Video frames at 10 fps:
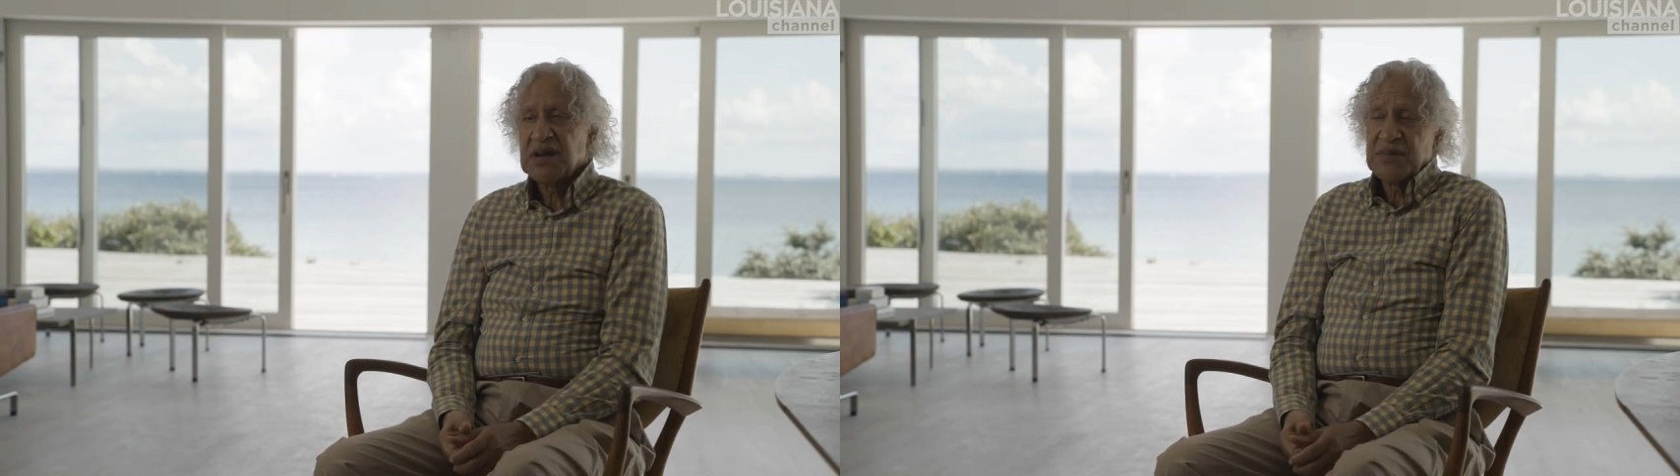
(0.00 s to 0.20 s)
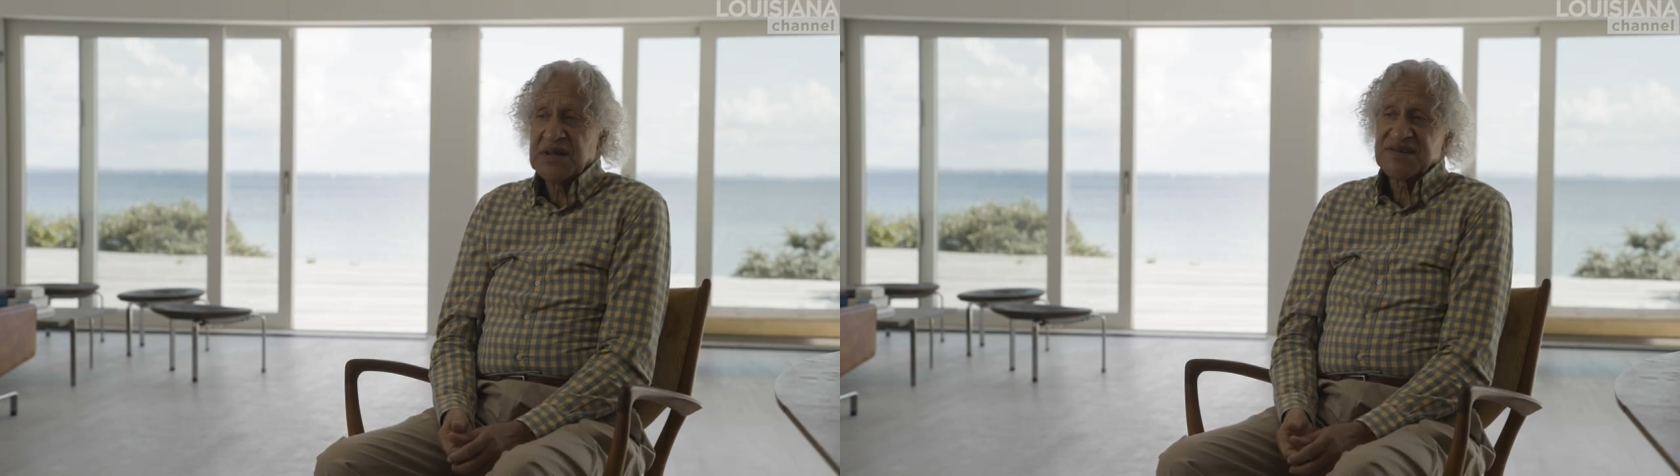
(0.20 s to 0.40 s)

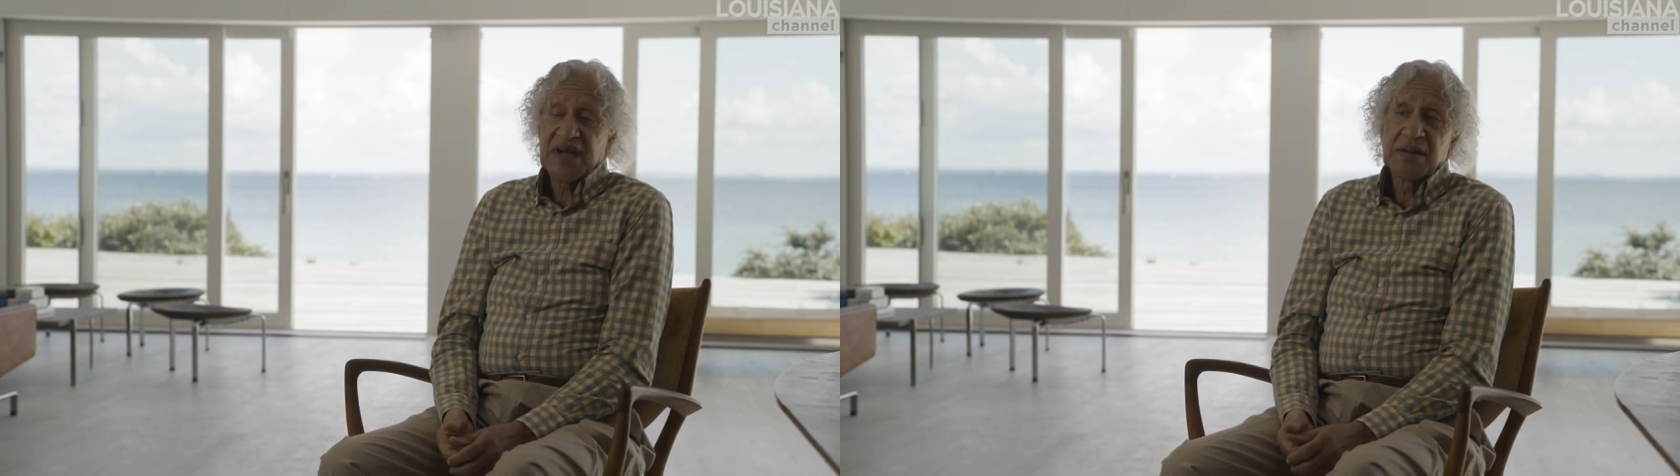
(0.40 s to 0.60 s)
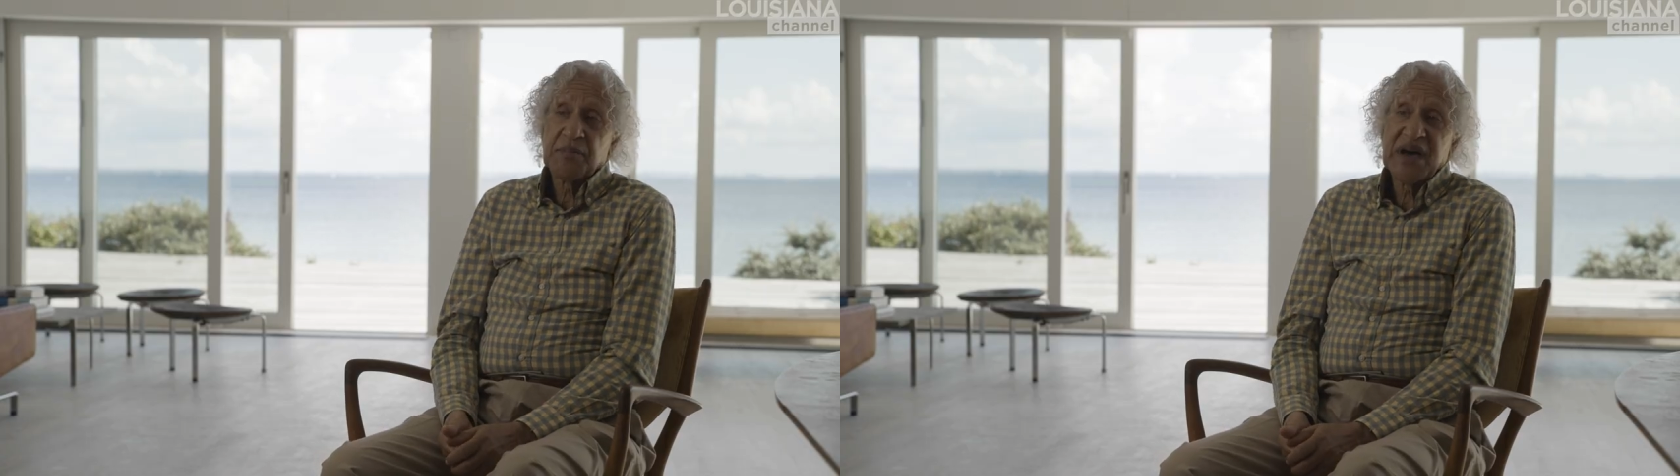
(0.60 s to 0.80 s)
I mean, it's
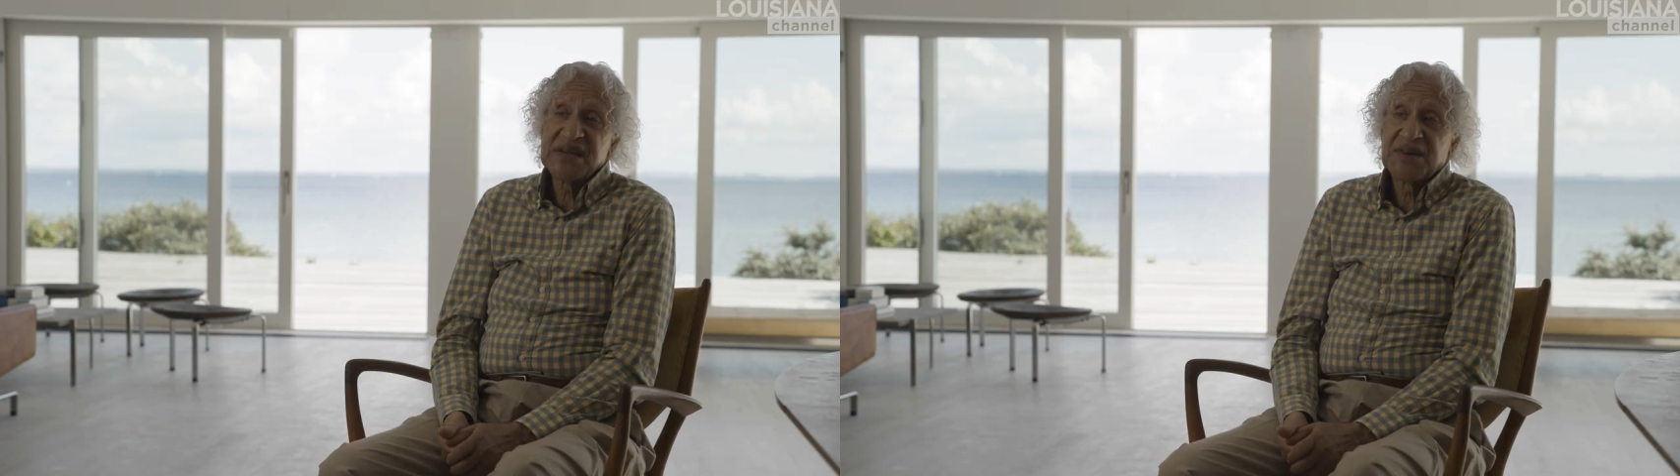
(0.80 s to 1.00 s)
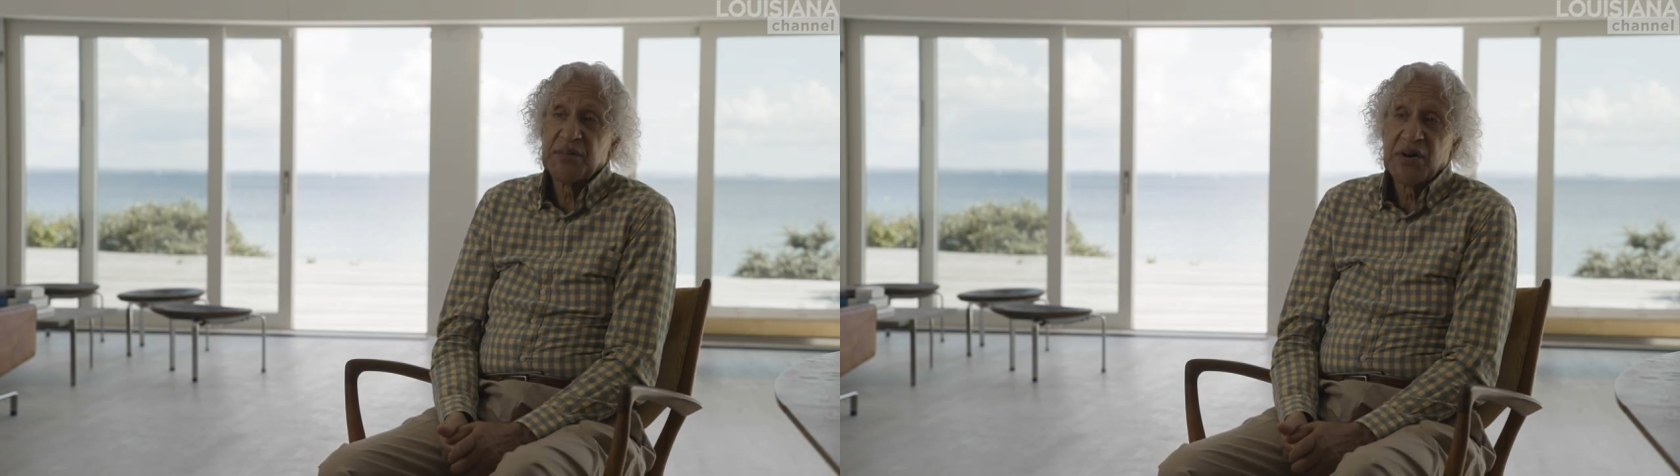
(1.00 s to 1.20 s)
like a
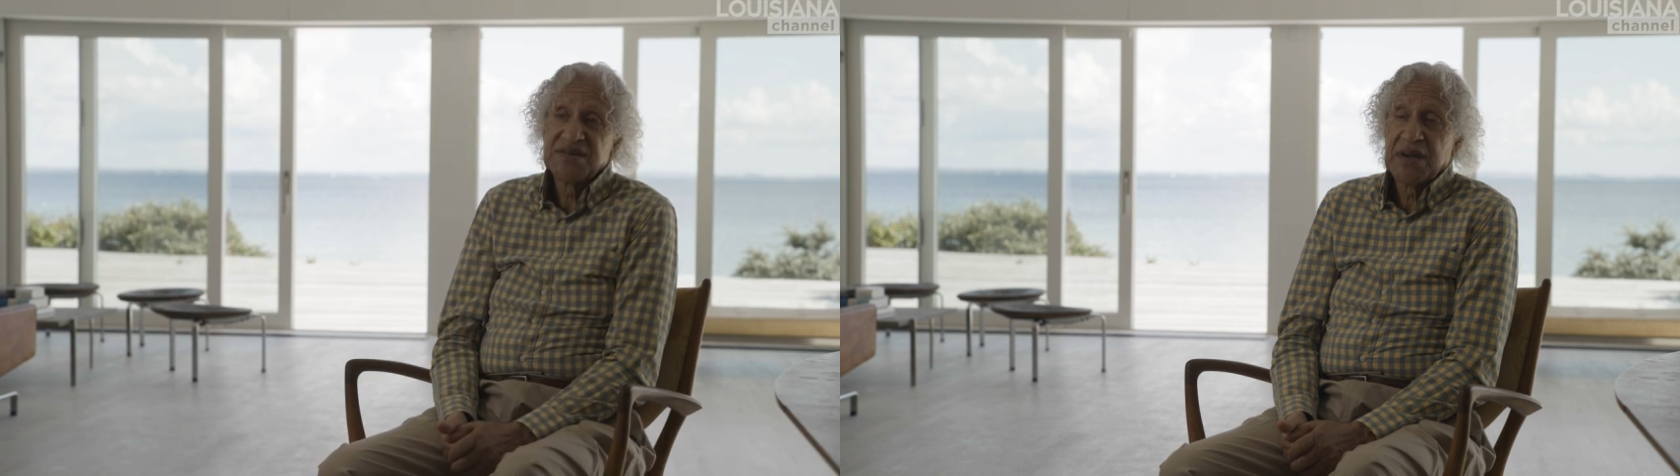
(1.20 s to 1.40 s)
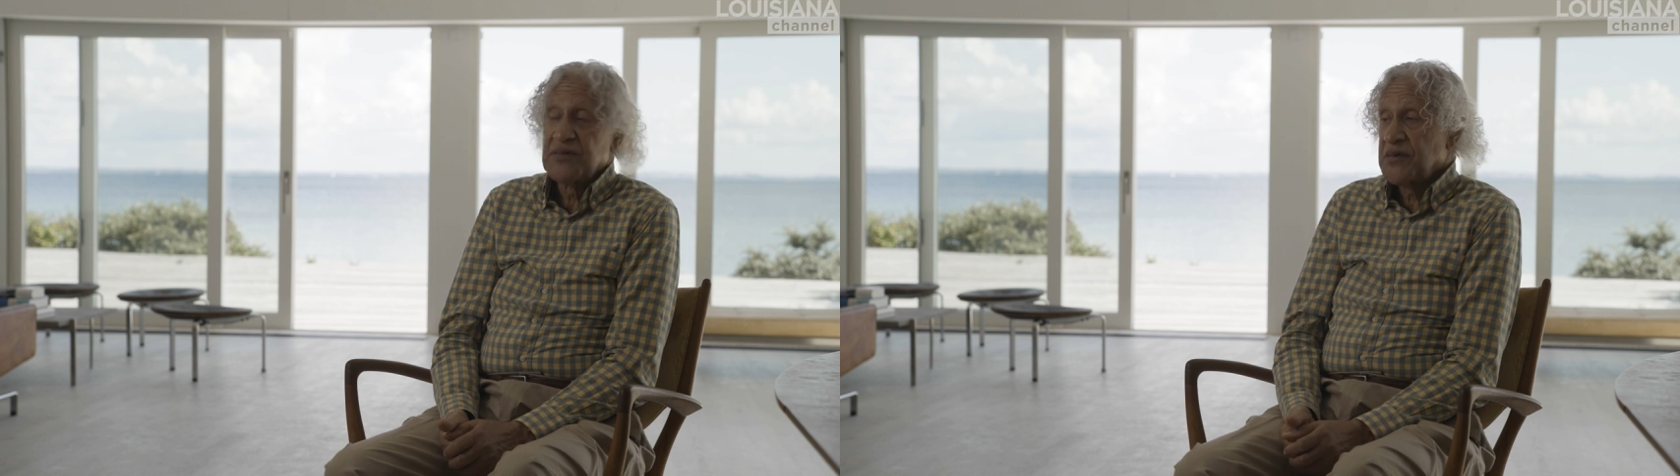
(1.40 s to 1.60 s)
basketball team.